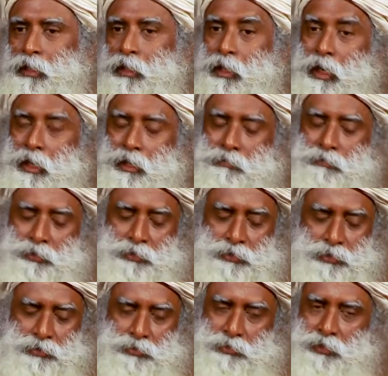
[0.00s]
Kala
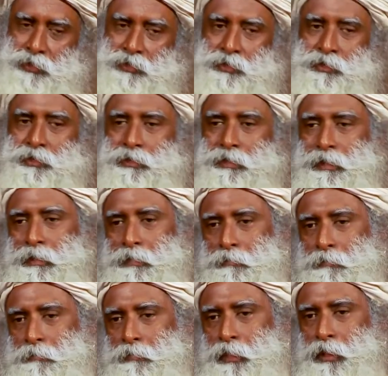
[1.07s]
means two things,
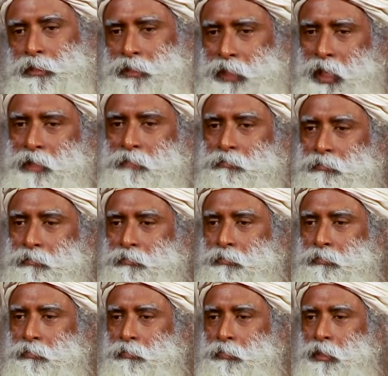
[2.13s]
time
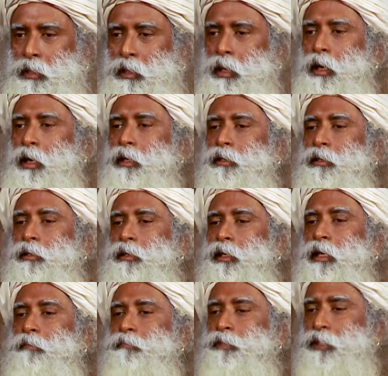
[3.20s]
and
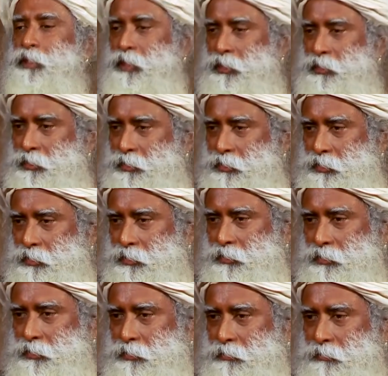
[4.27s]

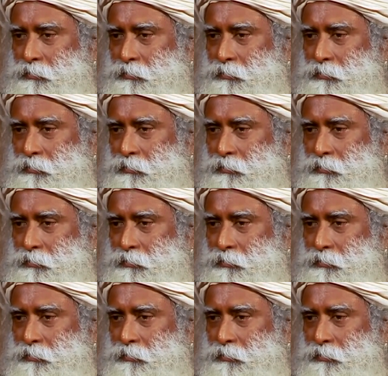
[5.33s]
emptiness.